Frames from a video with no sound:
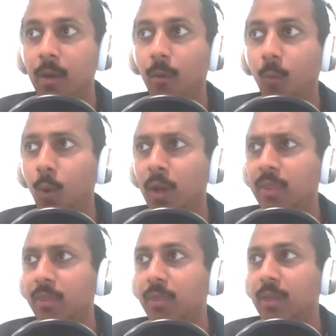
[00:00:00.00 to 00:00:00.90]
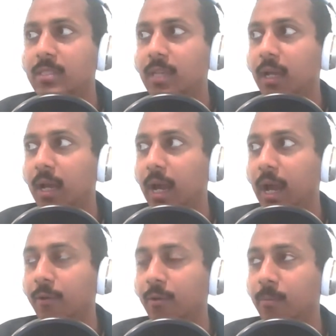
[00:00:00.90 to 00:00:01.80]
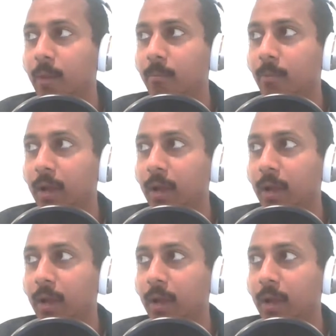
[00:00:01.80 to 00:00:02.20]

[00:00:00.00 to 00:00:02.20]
one of the things I remember,